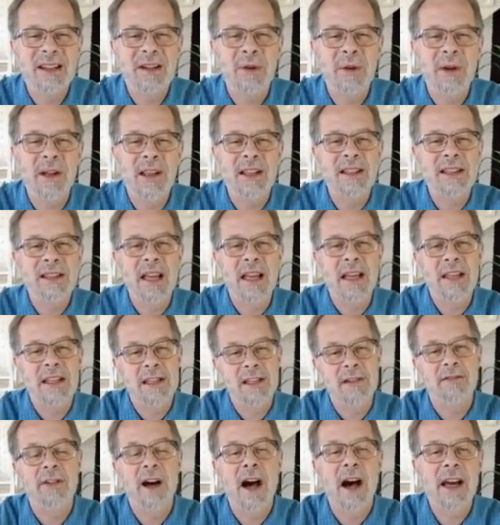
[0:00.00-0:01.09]
We can say
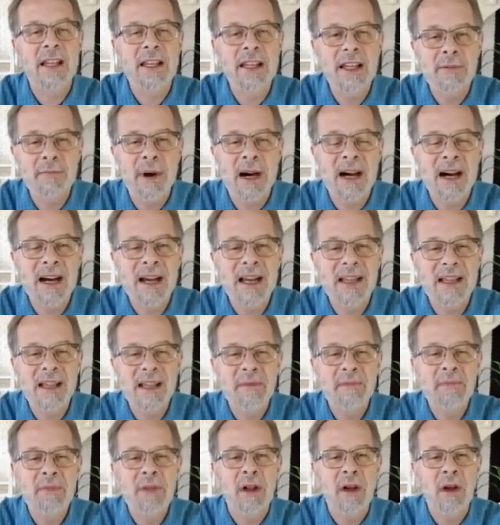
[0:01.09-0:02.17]
divided by
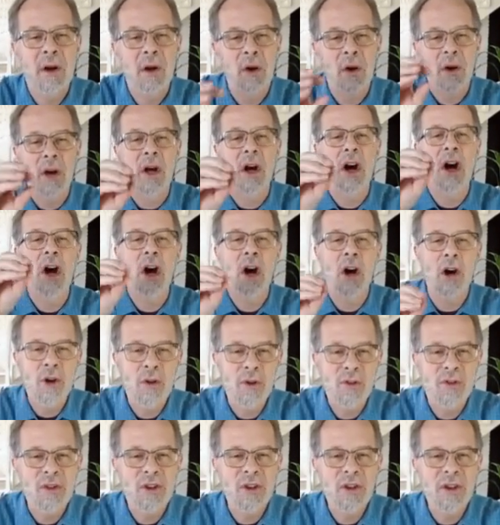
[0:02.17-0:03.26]
or
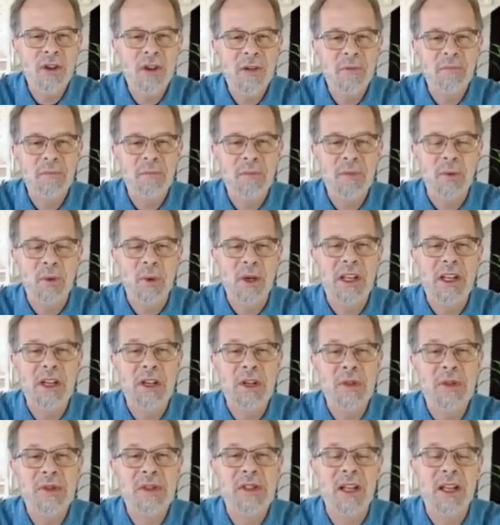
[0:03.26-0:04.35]
over. We can
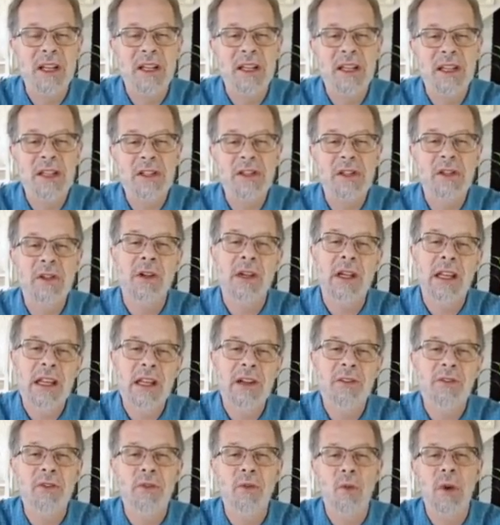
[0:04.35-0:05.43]
use the conditional
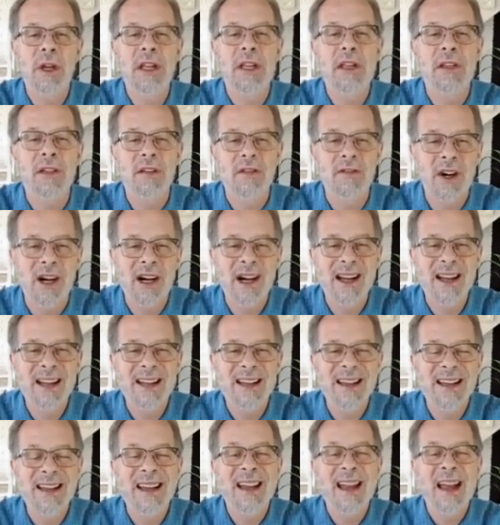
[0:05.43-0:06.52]
if we divide.
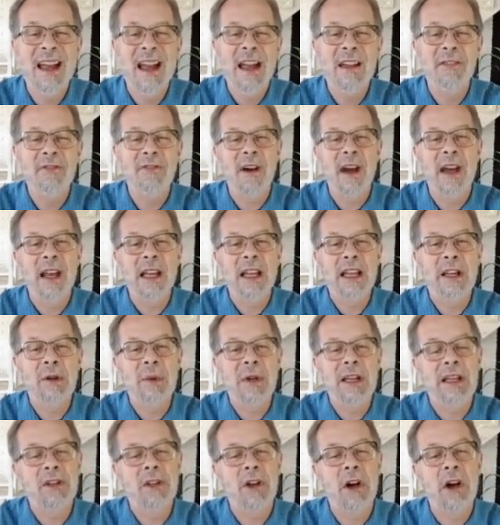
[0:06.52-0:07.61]
And finally, we
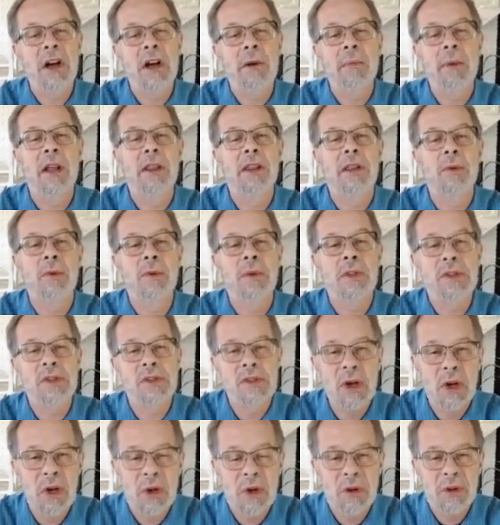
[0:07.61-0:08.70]
can talk about the
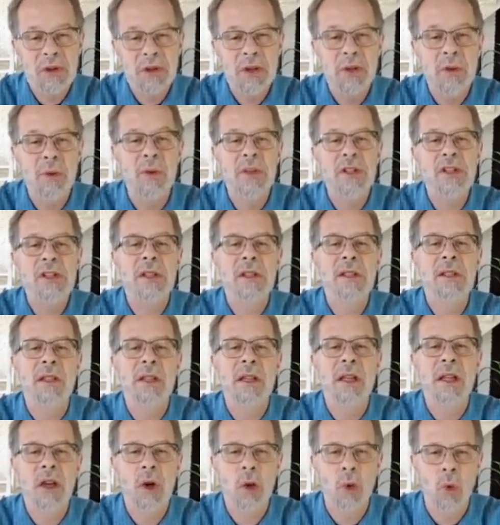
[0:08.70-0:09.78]
result, which is
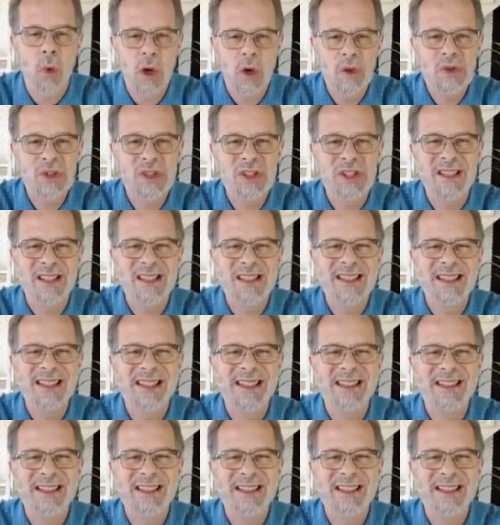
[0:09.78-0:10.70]
the quotient.